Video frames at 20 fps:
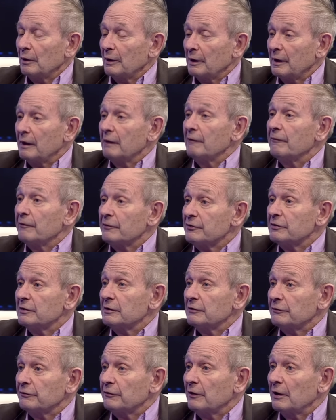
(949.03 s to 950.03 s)
if a
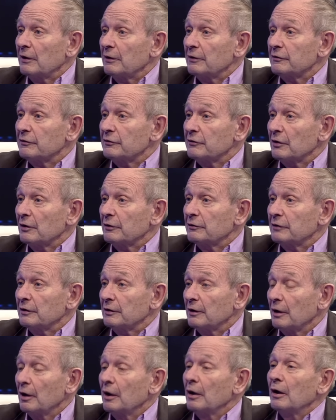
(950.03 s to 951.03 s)
ceasefire is started,
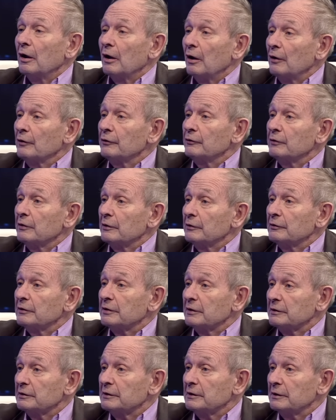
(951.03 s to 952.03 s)
are you going to
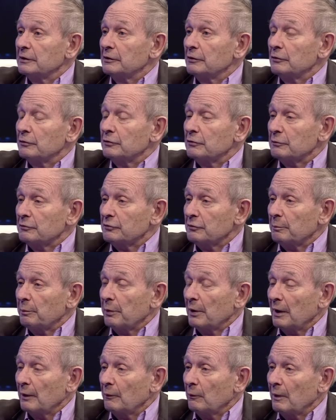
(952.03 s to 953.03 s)
continue to
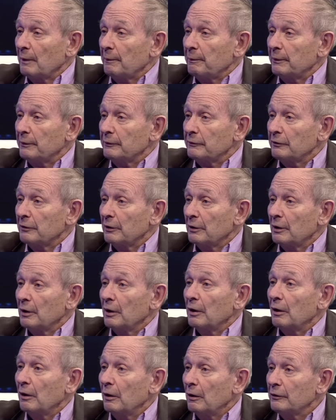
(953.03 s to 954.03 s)
supply weapons?
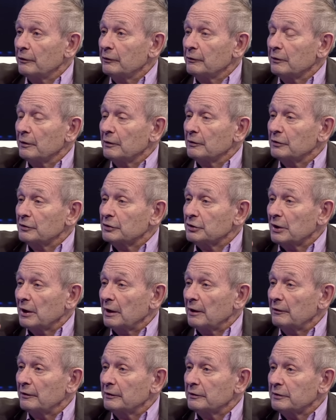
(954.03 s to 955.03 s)
Are you going to
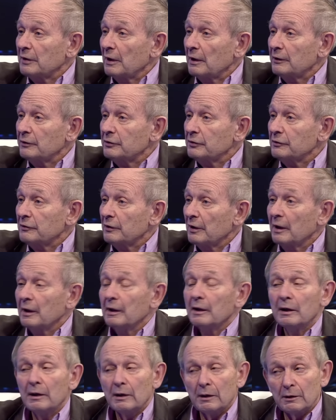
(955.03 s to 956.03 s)
share intelligence?
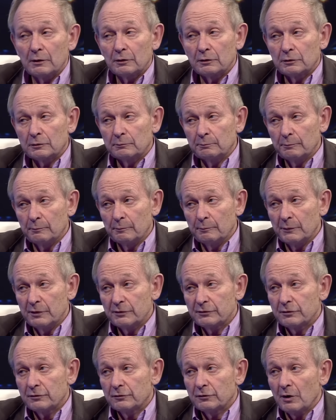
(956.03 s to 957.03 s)
Mr.
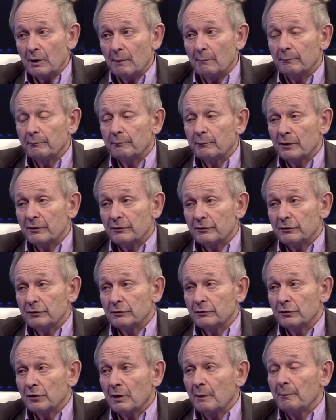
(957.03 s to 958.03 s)
Trump, President
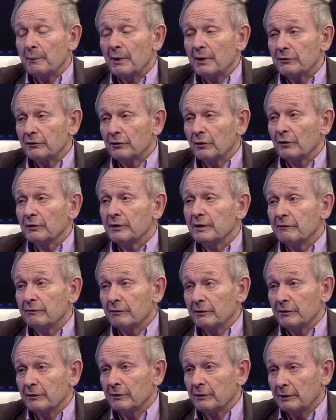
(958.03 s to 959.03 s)
Trump, has not
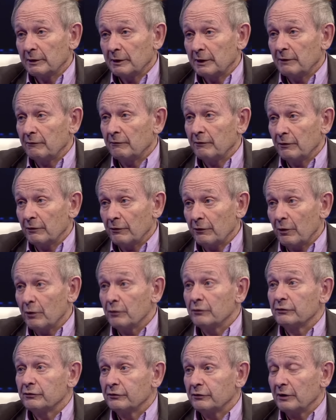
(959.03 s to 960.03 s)
even given
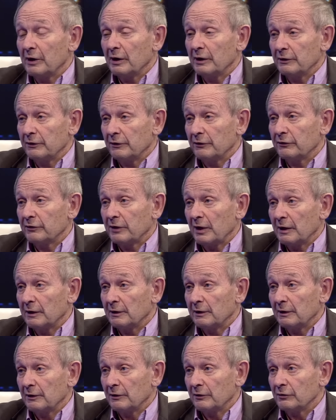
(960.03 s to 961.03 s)
those
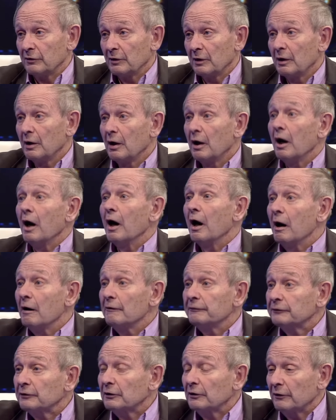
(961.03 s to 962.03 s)
understandings
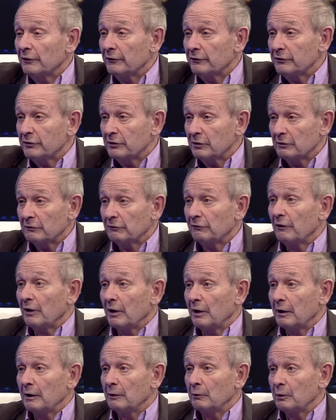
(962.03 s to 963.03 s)
after the
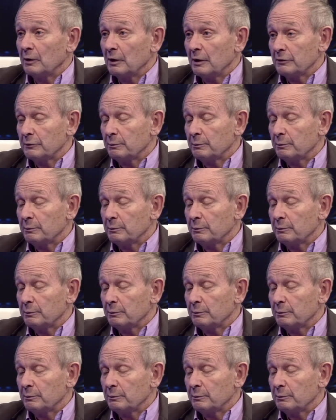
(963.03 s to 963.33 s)
ceasefire has